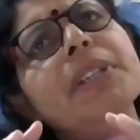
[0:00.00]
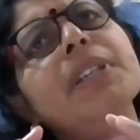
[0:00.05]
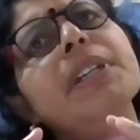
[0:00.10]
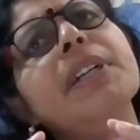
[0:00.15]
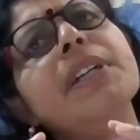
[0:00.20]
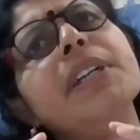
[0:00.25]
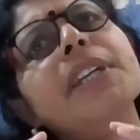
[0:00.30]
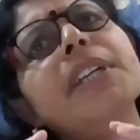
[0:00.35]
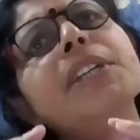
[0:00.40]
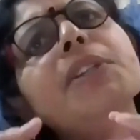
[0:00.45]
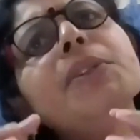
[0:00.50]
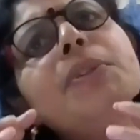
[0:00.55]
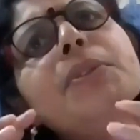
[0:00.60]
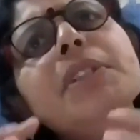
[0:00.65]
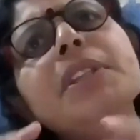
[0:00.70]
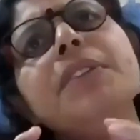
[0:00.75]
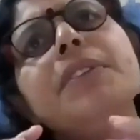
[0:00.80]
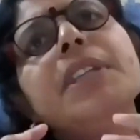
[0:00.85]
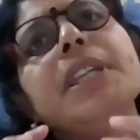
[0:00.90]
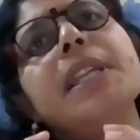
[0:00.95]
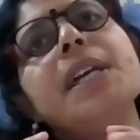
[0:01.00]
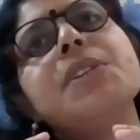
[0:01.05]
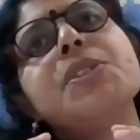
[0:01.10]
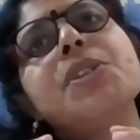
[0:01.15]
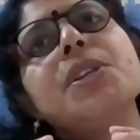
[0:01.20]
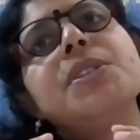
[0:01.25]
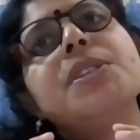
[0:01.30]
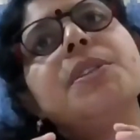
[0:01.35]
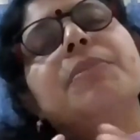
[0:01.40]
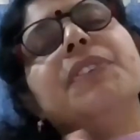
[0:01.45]
a good
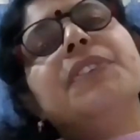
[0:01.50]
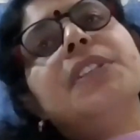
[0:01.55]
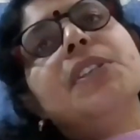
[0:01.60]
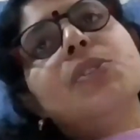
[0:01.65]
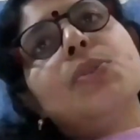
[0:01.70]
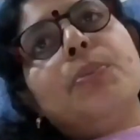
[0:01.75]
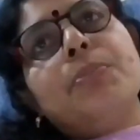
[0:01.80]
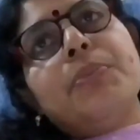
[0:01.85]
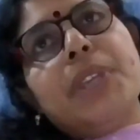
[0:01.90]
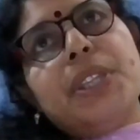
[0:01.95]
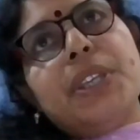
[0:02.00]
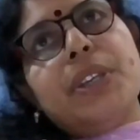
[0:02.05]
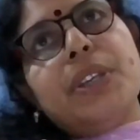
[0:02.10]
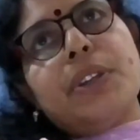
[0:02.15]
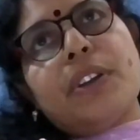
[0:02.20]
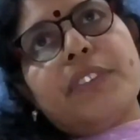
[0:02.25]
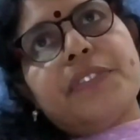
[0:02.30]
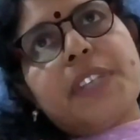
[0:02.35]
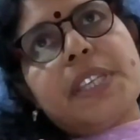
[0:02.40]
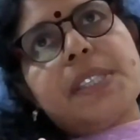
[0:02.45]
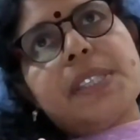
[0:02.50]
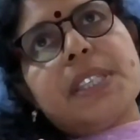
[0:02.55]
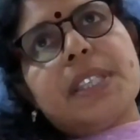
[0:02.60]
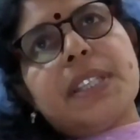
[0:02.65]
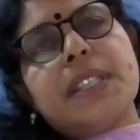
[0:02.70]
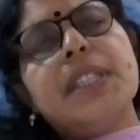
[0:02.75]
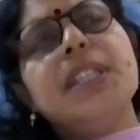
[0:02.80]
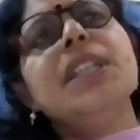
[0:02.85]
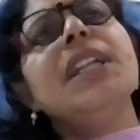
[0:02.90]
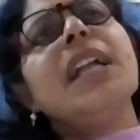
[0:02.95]
relationship with the superior officer.